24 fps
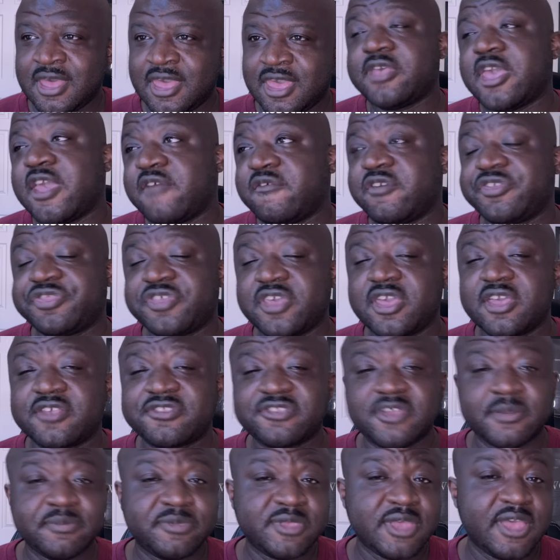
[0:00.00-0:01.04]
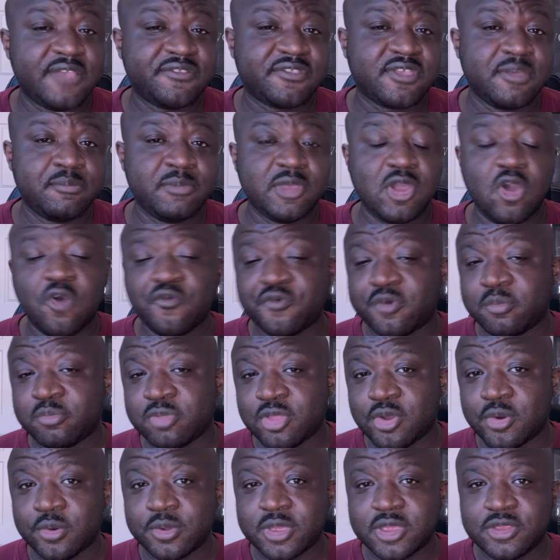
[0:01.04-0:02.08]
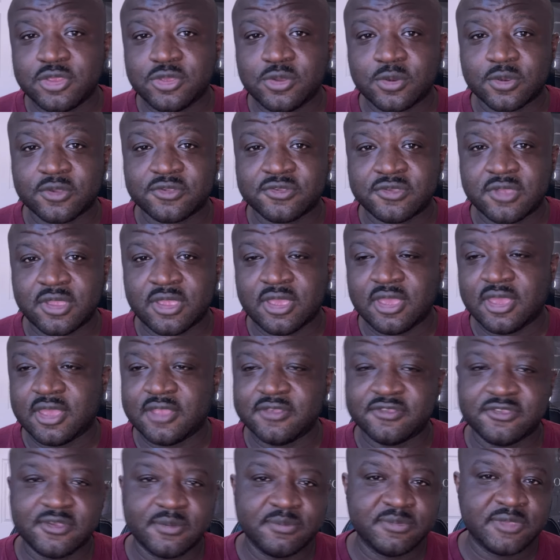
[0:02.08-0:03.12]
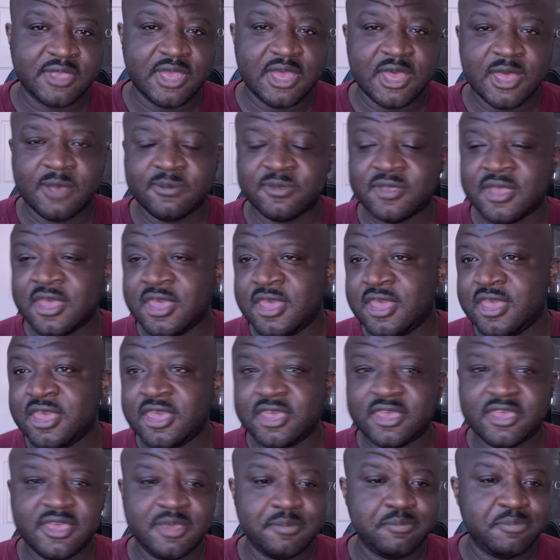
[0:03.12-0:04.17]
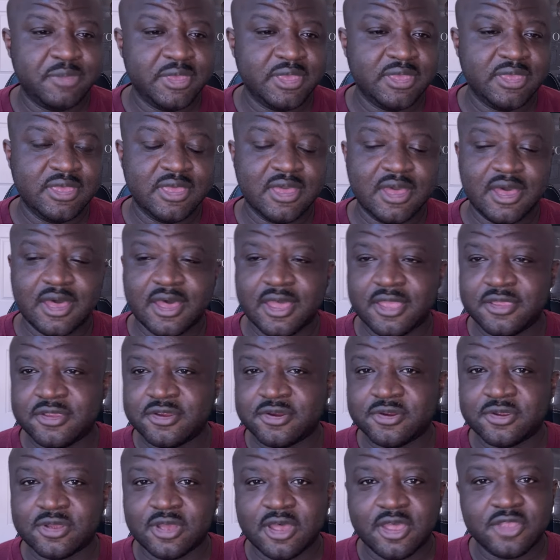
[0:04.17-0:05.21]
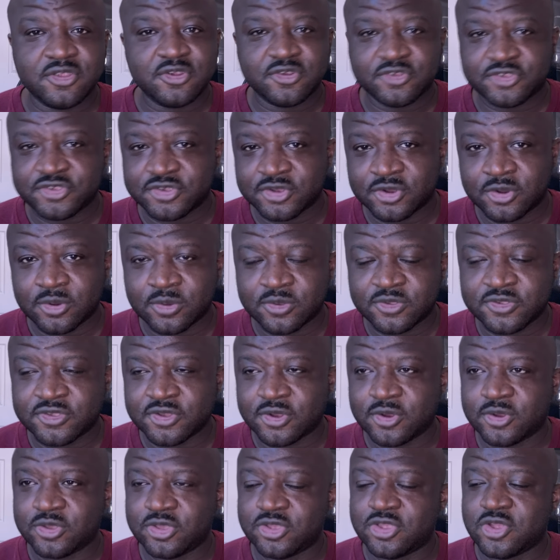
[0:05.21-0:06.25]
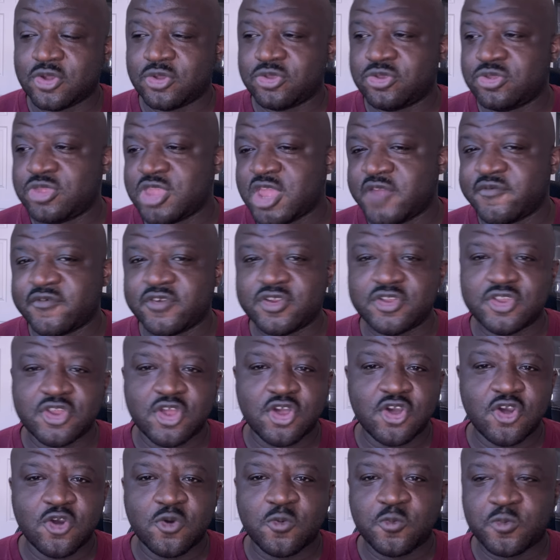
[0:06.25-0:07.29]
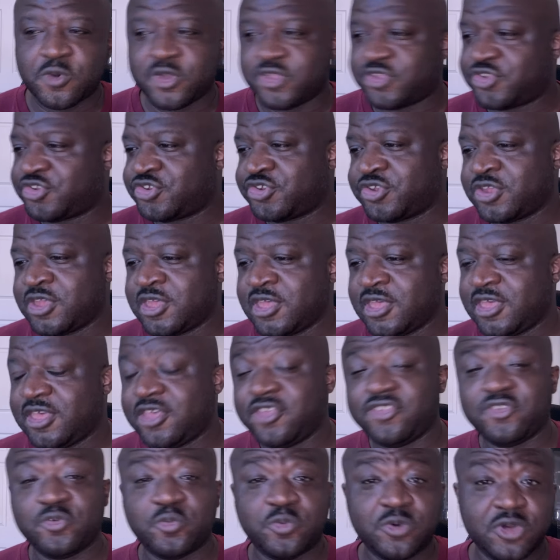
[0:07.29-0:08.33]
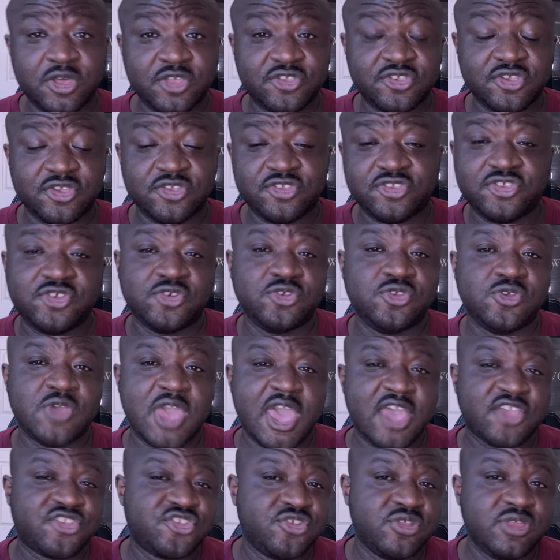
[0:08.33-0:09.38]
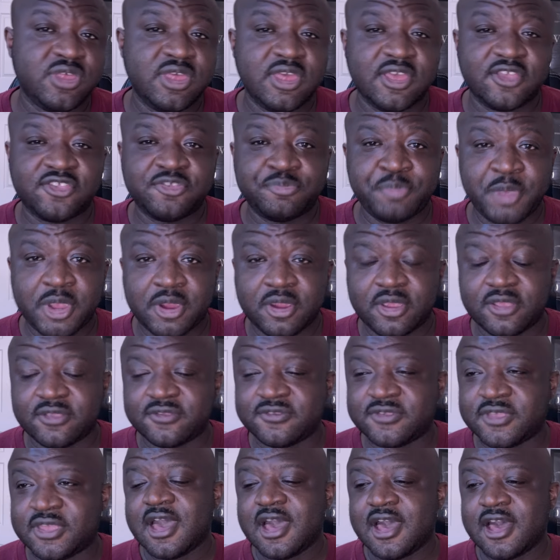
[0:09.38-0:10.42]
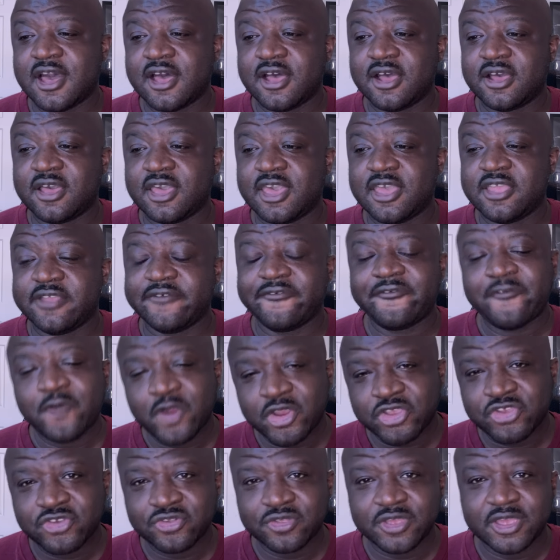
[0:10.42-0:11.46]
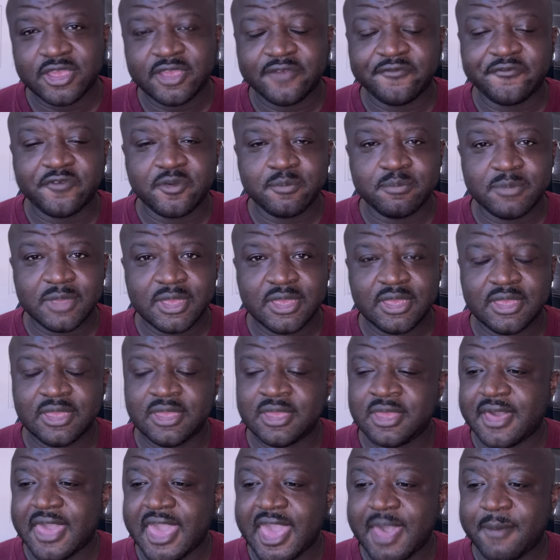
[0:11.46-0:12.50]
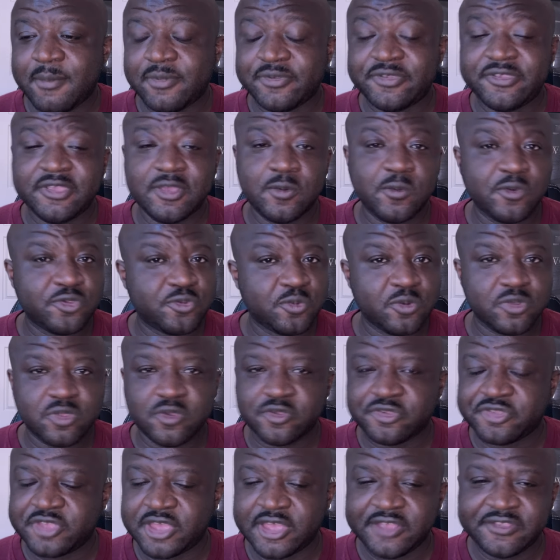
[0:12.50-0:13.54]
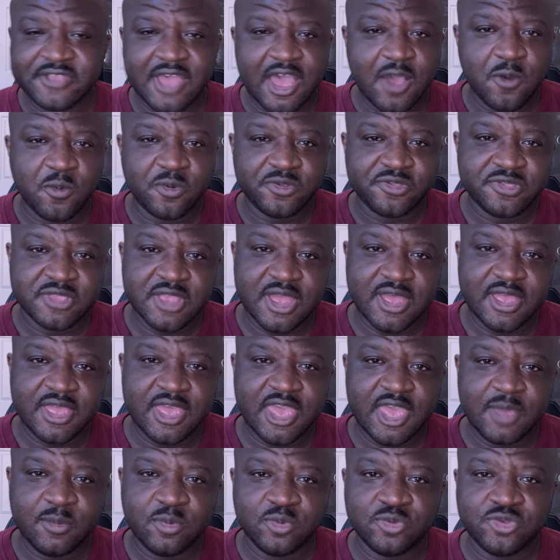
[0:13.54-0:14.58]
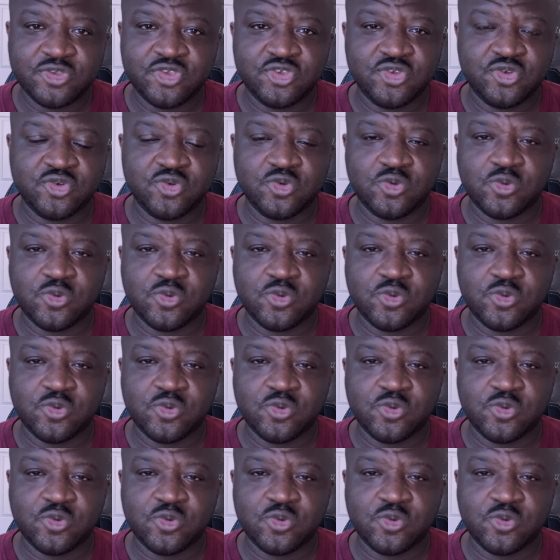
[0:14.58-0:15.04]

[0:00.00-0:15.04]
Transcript: everything sometimes can be overblown in New York City, and sometimes it can be undersold. So, you never know which is which until you actually experience it. And unfortunately for me, Hamilton was one of those things I was not able to